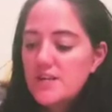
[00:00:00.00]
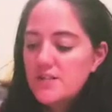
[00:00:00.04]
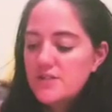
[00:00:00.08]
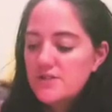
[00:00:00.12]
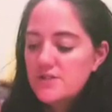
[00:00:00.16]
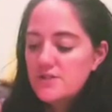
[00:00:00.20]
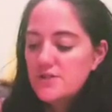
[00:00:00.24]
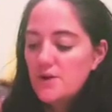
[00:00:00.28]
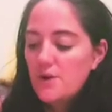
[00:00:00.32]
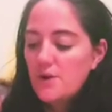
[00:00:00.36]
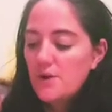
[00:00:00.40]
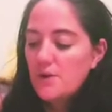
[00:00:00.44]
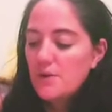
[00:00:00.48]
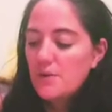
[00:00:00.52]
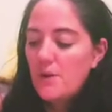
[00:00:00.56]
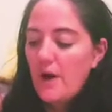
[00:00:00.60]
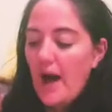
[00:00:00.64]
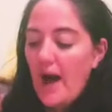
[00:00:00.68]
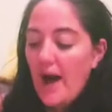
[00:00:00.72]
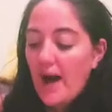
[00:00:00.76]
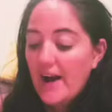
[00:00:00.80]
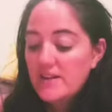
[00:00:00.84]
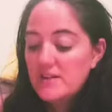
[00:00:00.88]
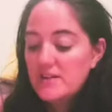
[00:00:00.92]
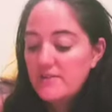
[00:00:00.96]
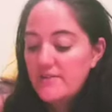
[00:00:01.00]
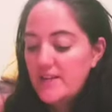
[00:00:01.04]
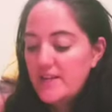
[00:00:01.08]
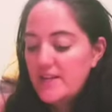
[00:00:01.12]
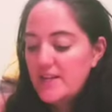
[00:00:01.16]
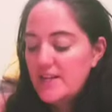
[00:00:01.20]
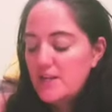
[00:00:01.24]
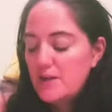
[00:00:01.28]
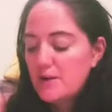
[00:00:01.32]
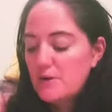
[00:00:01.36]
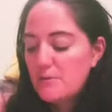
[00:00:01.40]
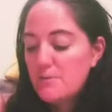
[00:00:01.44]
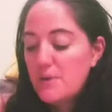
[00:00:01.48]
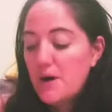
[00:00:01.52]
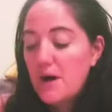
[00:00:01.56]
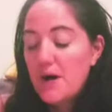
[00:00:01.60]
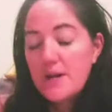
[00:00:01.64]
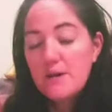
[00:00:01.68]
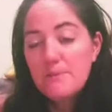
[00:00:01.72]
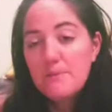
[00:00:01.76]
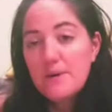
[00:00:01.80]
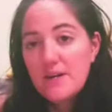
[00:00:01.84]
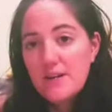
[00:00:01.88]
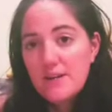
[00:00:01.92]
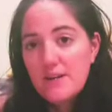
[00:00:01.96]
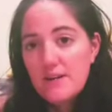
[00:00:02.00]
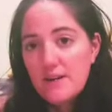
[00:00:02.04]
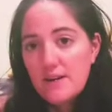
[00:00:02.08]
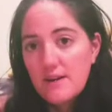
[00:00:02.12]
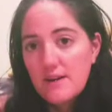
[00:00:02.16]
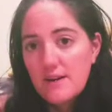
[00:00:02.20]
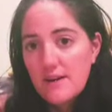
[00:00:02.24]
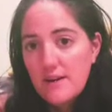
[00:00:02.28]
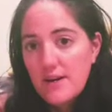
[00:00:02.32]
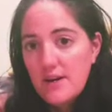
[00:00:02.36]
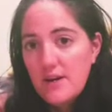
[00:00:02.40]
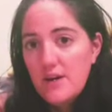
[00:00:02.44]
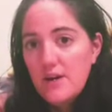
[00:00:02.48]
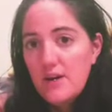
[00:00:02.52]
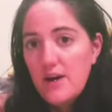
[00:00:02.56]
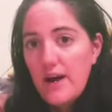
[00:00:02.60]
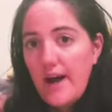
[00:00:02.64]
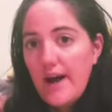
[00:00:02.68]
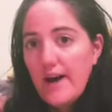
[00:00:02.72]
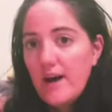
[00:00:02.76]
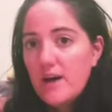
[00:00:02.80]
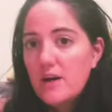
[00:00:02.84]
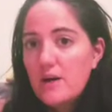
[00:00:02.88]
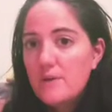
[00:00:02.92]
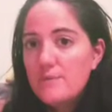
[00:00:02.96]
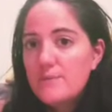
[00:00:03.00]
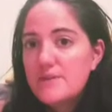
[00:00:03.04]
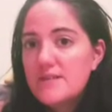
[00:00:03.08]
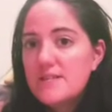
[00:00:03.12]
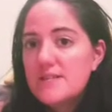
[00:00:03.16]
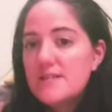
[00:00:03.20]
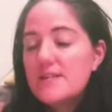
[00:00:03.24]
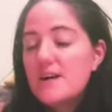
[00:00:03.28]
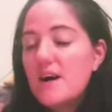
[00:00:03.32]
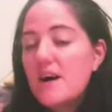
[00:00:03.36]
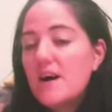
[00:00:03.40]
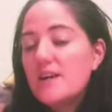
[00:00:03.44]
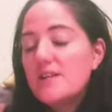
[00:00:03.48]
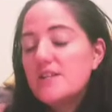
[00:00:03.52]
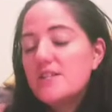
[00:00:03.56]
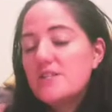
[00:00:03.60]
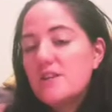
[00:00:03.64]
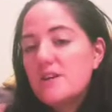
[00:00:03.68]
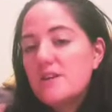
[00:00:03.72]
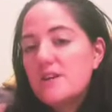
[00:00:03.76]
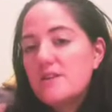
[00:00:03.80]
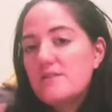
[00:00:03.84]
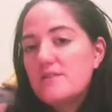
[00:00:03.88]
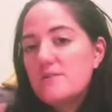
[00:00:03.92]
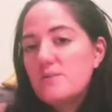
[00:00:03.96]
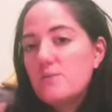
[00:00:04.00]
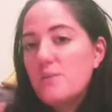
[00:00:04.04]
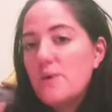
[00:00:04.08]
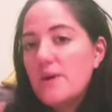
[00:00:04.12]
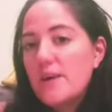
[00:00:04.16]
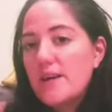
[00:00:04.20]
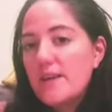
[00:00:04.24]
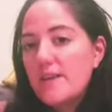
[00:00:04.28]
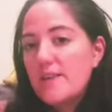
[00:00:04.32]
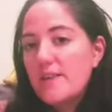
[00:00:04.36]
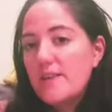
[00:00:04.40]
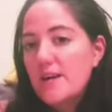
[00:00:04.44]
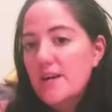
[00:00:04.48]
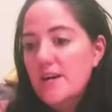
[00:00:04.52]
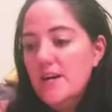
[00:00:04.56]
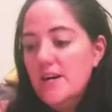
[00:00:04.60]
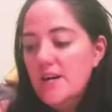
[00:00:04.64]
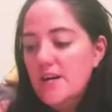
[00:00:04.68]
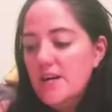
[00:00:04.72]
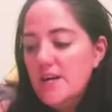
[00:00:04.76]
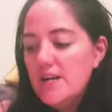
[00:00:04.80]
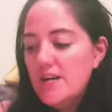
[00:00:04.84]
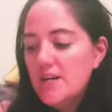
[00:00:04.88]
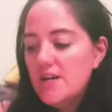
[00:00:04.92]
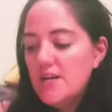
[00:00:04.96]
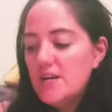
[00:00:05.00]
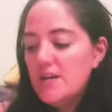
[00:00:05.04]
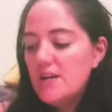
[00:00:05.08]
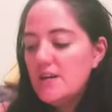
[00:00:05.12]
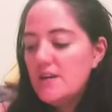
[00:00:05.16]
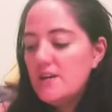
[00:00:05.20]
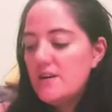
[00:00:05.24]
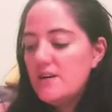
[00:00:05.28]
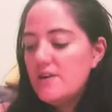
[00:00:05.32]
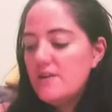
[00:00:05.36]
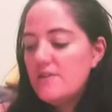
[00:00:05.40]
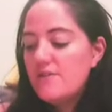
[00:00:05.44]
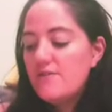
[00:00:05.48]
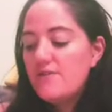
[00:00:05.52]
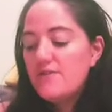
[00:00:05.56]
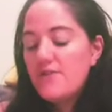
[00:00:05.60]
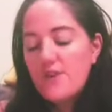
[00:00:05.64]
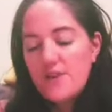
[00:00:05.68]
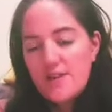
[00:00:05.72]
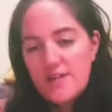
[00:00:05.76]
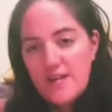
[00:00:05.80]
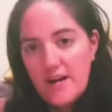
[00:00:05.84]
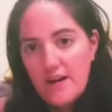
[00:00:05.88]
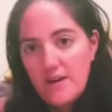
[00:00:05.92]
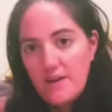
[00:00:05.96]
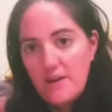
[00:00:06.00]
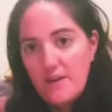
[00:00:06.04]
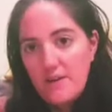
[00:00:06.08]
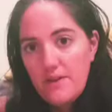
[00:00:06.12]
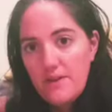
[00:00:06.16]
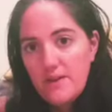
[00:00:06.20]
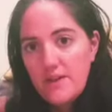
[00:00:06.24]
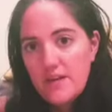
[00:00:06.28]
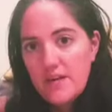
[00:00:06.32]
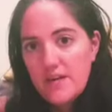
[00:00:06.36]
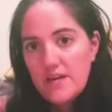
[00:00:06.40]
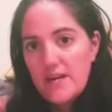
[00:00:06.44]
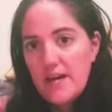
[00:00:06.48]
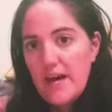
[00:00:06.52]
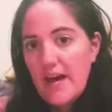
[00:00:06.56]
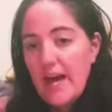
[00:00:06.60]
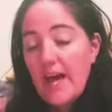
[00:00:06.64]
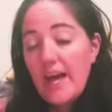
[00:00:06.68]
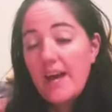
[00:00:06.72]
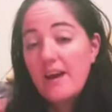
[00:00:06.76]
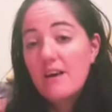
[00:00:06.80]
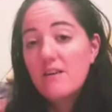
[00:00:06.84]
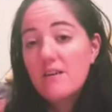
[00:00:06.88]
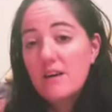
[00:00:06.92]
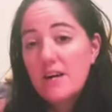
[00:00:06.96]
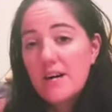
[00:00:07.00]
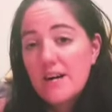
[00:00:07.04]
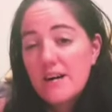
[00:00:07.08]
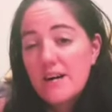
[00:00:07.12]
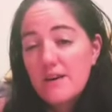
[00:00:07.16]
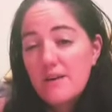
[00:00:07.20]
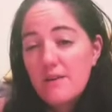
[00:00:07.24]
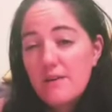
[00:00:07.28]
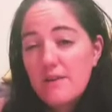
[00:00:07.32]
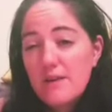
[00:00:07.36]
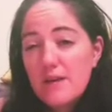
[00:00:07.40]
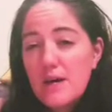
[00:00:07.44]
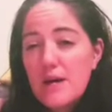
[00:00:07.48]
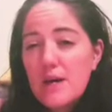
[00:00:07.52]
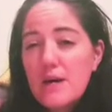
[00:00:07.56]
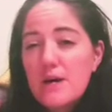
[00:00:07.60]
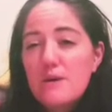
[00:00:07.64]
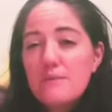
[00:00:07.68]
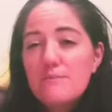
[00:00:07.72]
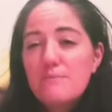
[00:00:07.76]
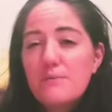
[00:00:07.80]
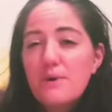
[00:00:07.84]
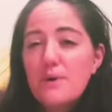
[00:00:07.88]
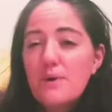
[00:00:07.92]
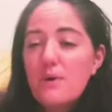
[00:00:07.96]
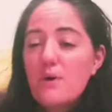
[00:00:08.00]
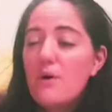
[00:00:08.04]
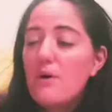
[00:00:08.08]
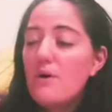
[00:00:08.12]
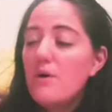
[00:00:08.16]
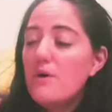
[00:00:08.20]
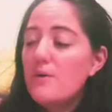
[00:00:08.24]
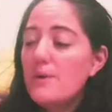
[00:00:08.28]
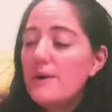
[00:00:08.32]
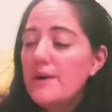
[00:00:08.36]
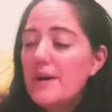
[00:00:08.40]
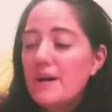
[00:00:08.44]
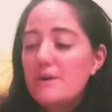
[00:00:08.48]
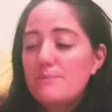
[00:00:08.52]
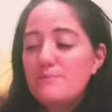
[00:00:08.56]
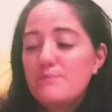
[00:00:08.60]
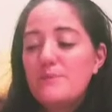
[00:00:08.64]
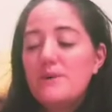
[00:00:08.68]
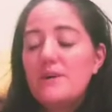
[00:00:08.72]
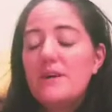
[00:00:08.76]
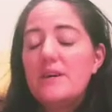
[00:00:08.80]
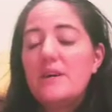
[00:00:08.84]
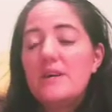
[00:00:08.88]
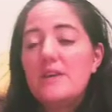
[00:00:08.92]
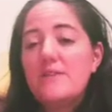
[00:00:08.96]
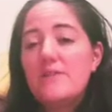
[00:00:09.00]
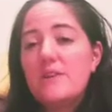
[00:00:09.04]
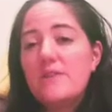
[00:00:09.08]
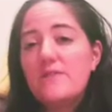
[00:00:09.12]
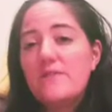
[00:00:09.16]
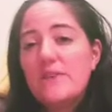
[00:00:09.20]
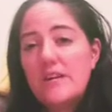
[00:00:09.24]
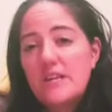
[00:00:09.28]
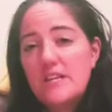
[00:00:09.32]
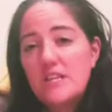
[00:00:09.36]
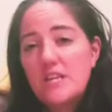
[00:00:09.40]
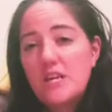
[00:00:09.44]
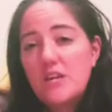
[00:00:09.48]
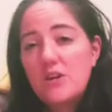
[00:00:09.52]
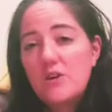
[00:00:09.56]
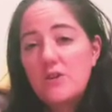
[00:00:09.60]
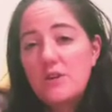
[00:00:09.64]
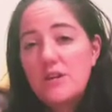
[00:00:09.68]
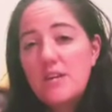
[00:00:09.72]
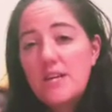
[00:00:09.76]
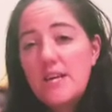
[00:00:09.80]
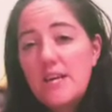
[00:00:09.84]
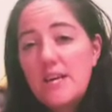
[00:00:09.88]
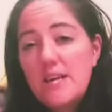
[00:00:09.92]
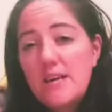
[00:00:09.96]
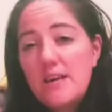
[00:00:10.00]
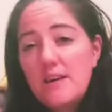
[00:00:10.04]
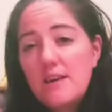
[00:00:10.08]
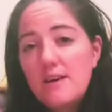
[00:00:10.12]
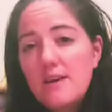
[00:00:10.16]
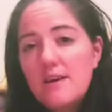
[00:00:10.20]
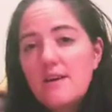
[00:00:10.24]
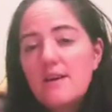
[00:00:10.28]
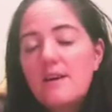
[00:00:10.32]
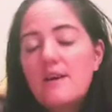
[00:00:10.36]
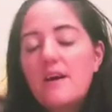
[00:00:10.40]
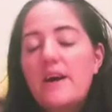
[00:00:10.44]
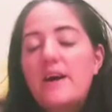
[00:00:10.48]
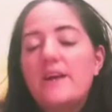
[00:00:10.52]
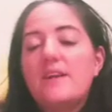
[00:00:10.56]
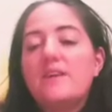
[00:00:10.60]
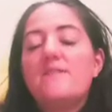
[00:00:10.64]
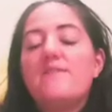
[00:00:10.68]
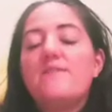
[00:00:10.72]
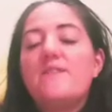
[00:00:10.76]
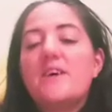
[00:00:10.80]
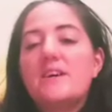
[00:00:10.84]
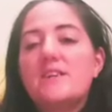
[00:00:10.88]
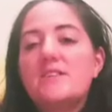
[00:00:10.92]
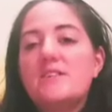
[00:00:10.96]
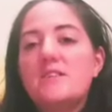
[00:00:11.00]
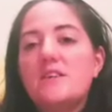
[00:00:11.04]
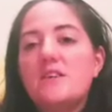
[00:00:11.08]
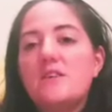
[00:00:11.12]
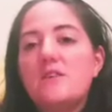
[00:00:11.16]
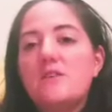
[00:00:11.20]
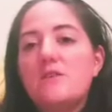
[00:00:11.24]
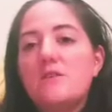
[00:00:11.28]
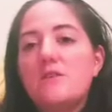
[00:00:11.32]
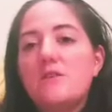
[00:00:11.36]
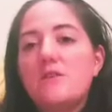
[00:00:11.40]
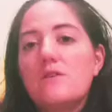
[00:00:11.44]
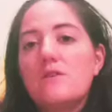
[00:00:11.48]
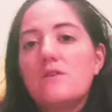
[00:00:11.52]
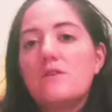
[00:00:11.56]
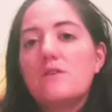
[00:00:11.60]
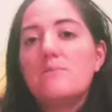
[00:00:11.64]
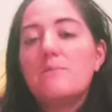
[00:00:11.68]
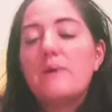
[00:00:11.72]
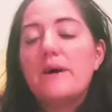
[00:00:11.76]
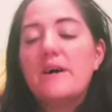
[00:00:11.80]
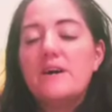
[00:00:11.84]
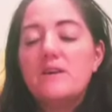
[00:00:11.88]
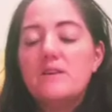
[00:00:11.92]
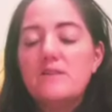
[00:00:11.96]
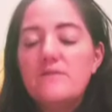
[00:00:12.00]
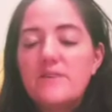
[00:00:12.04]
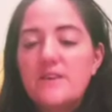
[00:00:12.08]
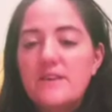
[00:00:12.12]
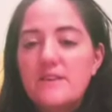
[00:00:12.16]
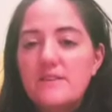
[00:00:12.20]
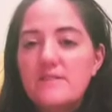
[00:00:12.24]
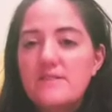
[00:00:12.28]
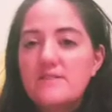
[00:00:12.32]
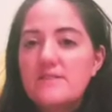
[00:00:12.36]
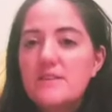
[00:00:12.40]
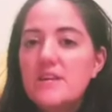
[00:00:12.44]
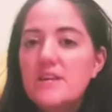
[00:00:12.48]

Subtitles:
So activating your Pada Bandha helps not just with foot health, ankle health, but all the way up, even affecting your knee and affecting your pelvis.